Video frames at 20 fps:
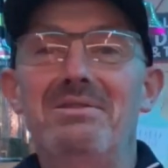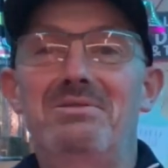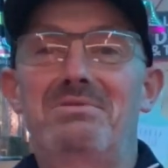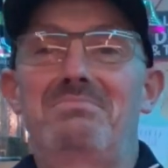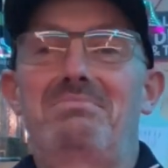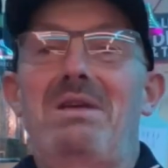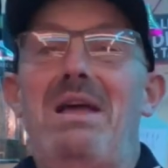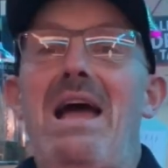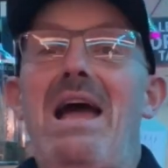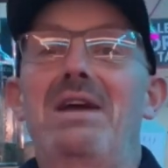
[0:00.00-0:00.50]

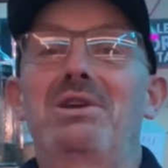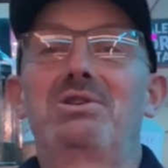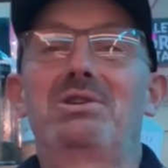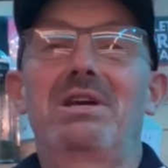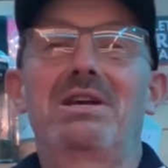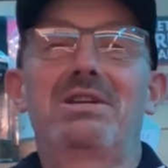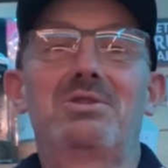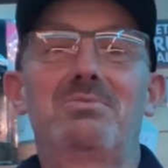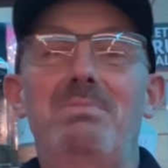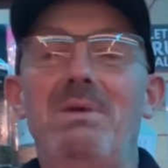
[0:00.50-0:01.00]
Hashtag
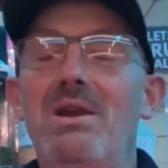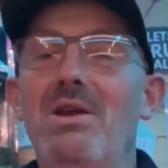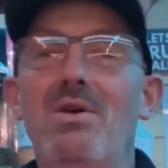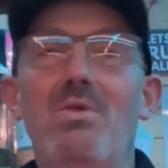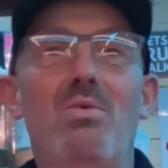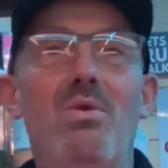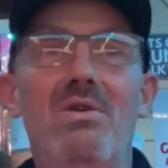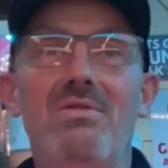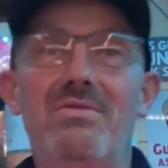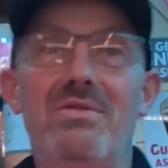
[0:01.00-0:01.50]
Speno
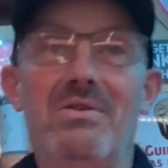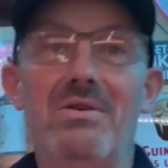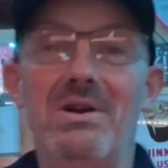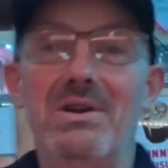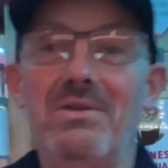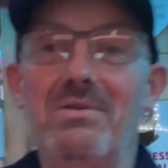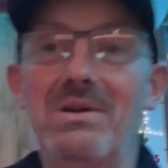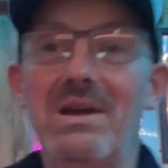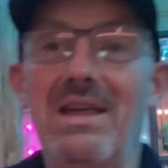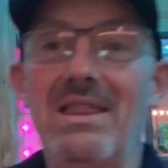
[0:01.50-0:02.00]
waffle. I
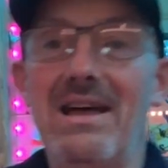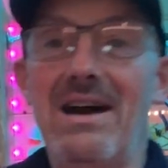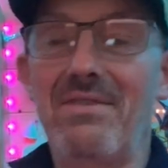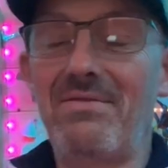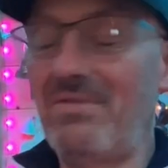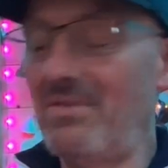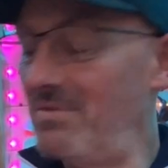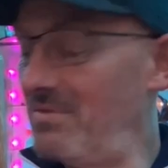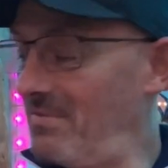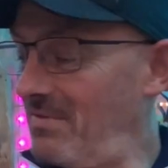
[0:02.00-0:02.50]
don't get that
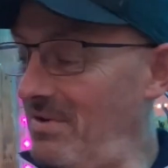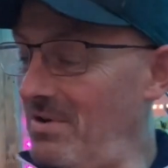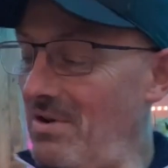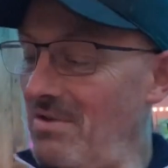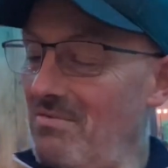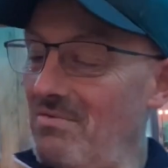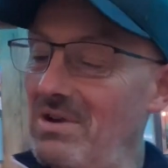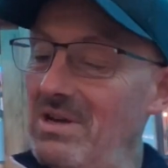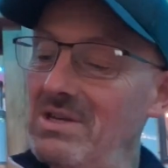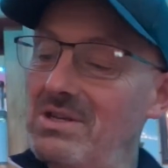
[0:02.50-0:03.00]
for no
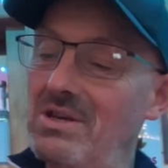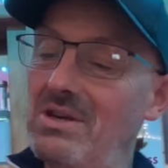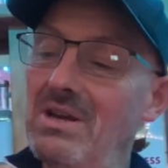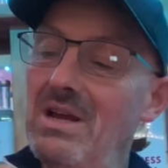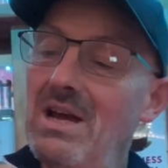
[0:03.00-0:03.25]
reason.